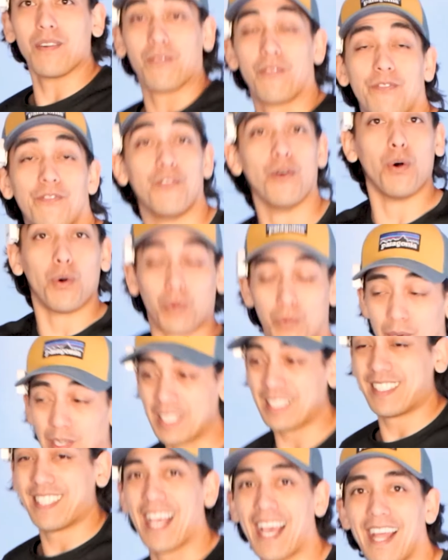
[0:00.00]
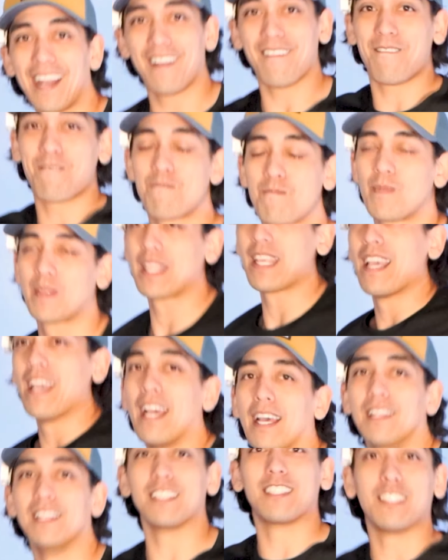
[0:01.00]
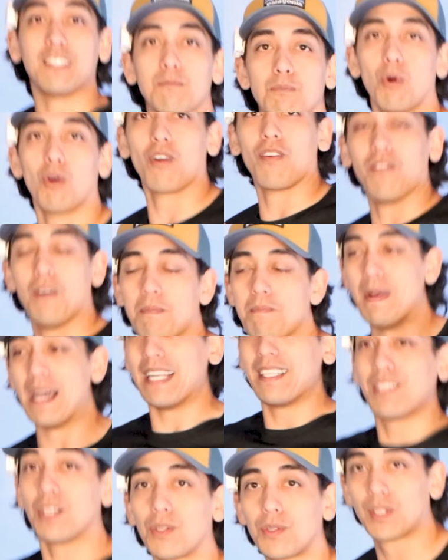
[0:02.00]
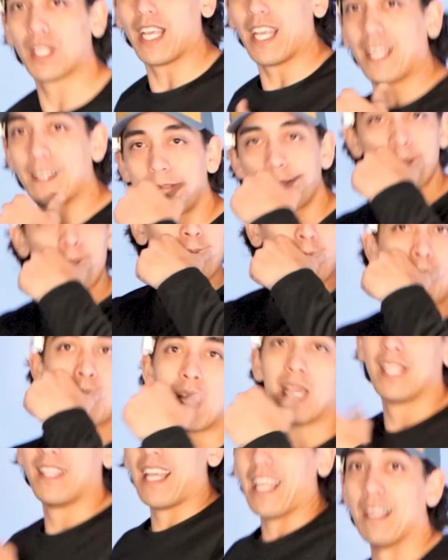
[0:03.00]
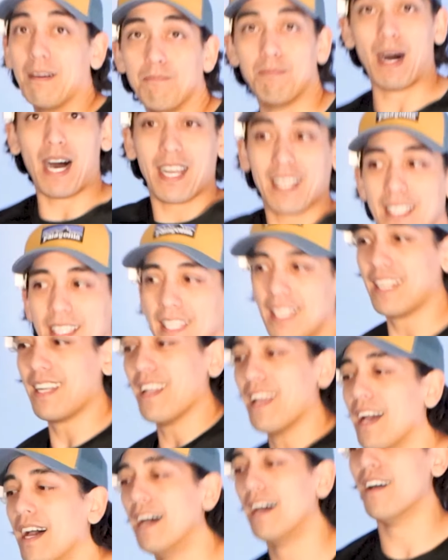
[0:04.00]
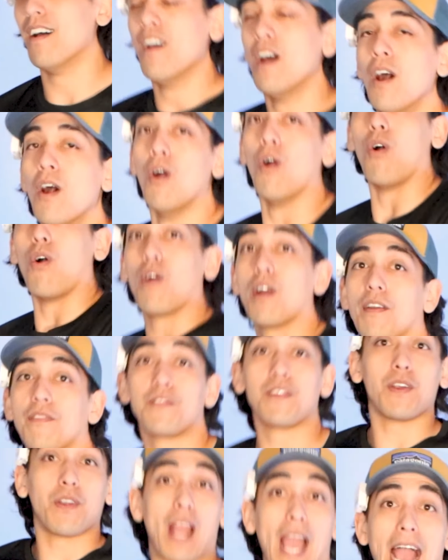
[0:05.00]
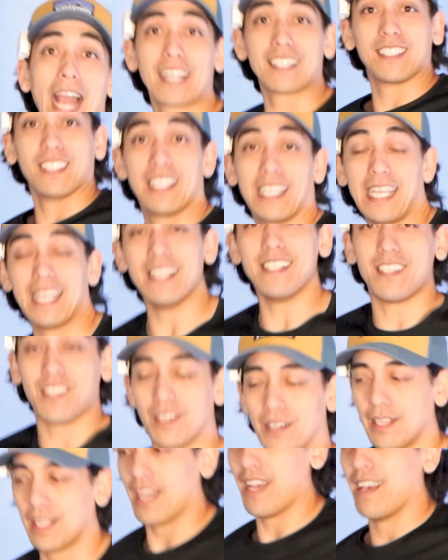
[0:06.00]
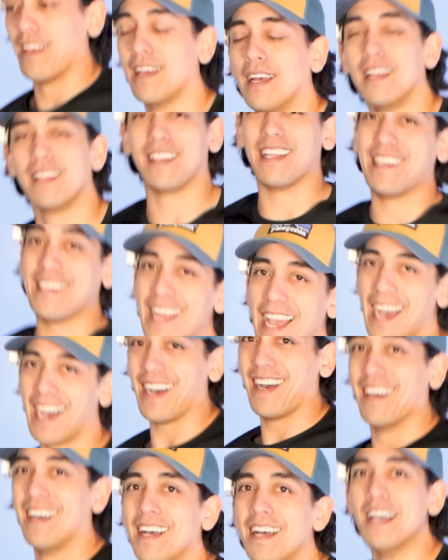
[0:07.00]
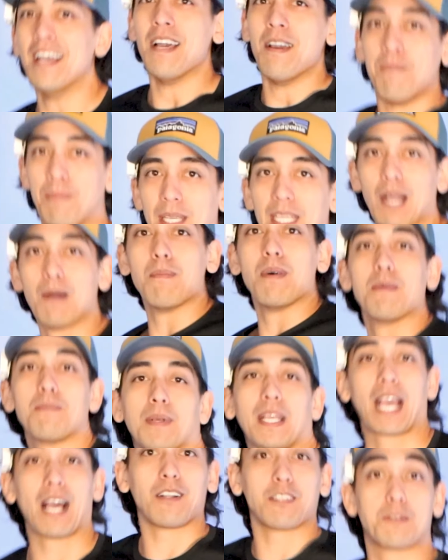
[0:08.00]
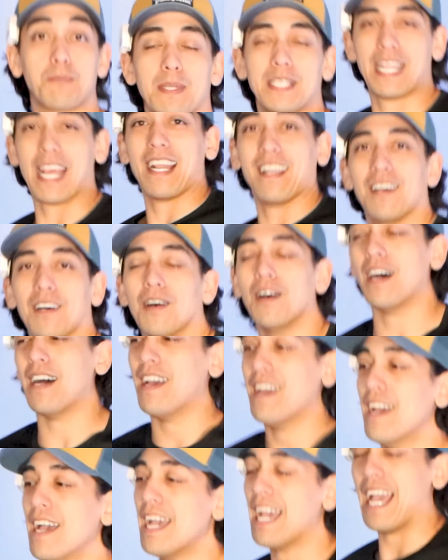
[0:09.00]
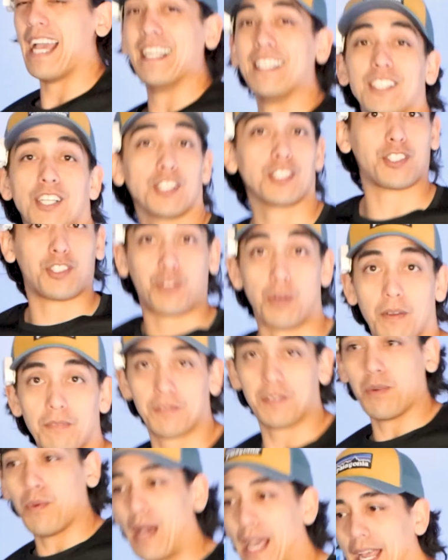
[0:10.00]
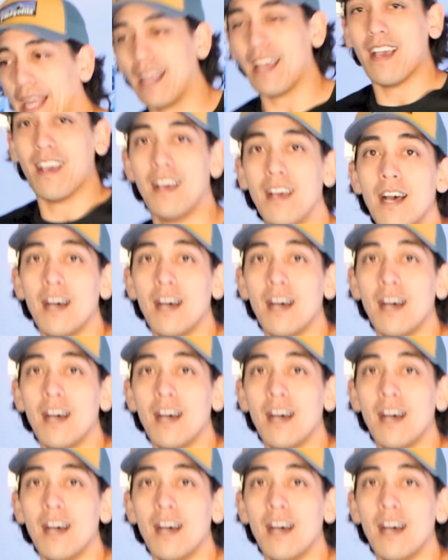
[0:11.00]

a full reset, and this is more of a mental thing than a body thing, or if you're actually injured, then yeah, become a couch potato and just drift away.